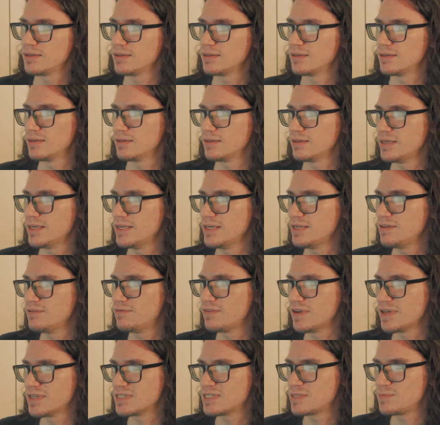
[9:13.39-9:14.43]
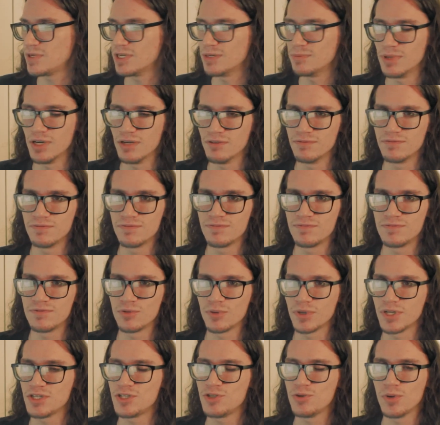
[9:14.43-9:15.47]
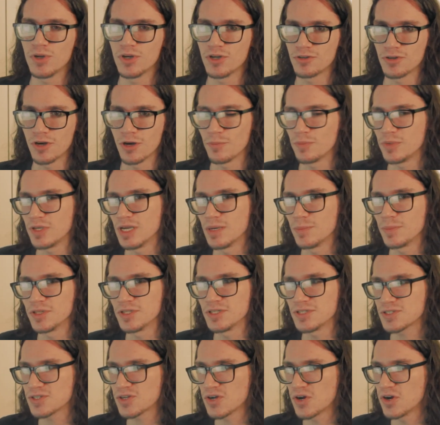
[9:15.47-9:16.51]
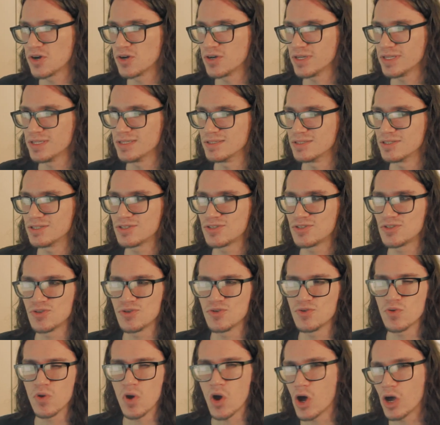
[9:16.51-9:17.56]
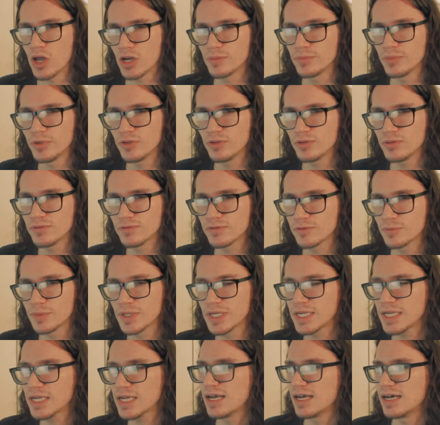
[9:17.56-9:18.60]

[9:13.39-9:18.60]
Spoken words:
Any fan speed above 2200 RPM on this card is too audible for me,